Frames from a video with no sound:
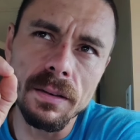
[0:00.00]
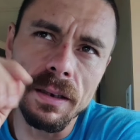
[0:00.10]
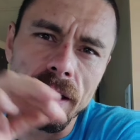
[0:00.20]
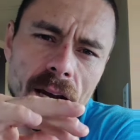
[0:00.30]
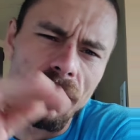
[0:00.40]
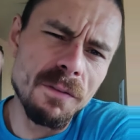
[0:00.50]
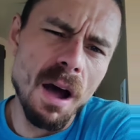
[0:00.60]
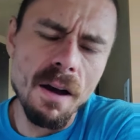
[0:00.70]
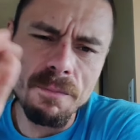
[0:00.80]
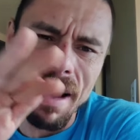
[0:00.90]
And I've
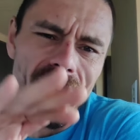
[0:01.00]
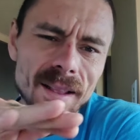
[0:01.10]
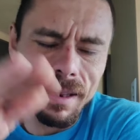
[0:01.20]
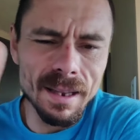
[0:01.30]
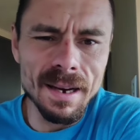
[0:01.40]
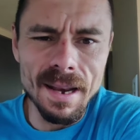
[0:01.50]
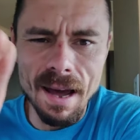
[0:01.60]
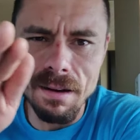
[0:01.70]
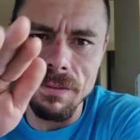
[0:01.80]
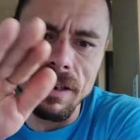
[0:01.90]
I've battled in and
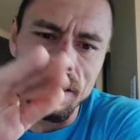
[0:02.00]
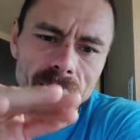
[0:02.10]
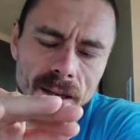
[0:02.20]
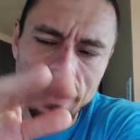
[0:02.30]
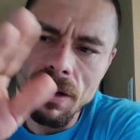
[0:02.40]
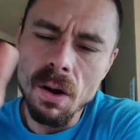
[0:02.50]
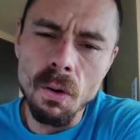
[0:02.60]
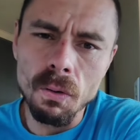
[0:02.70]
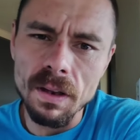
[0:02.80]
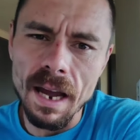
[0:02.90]
out of the
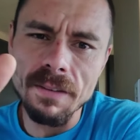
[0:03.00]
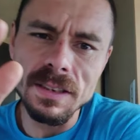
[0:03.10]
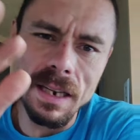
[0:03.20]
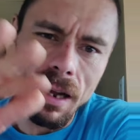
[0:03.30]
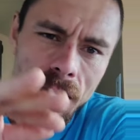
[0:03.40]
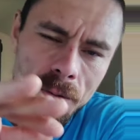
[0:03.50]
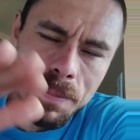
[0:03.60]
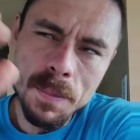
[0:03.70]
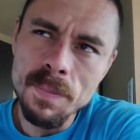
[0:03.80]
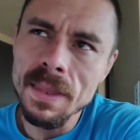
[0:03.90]
old lifestyle
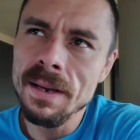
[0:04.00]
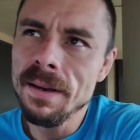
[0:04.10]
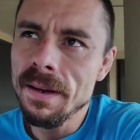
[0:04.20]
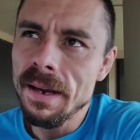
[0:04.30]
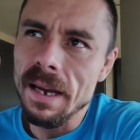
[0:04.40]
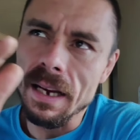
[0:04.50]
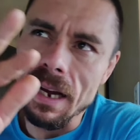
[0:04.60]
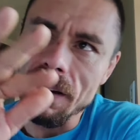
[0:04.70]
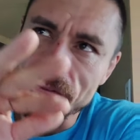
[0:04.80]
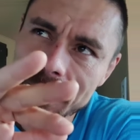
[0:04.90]
and
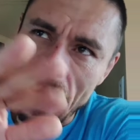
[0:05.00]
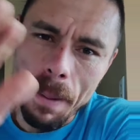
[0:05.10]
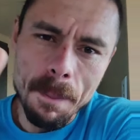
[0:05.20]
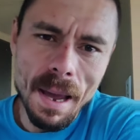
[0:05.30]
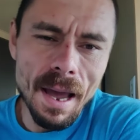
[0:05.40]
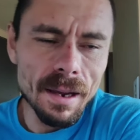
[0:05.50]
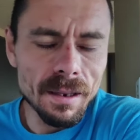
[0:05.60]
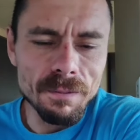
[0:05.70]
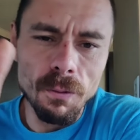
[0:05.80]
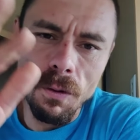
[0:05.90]
I've came back
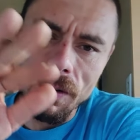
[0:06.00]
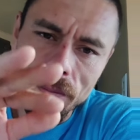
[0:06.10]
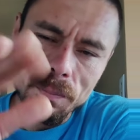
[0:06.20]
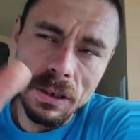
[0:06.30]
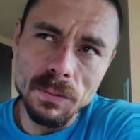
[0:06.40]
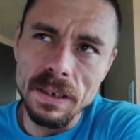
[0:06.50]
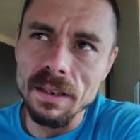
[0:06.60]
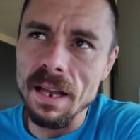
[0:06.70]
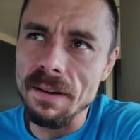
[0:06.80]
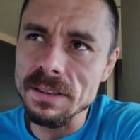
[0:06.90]
and forth between
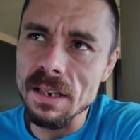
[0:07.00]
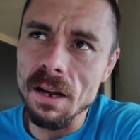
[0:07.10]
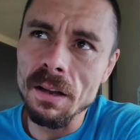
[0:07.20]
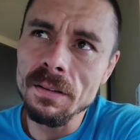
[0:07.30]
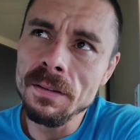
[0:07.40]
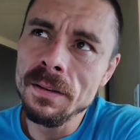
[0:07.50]
the lifestyle